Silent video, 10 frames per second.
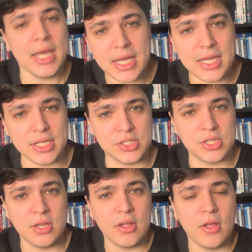is
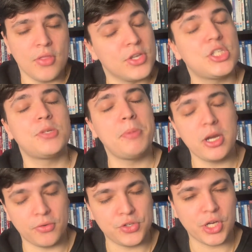the
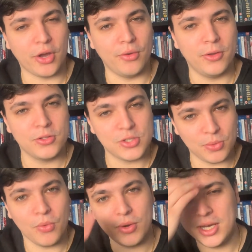spin-off show to The
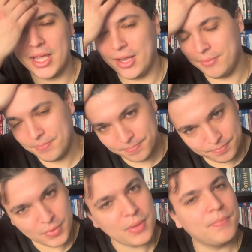Walking Dead,
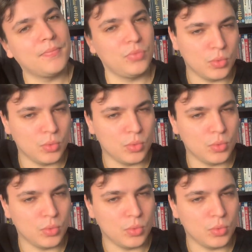The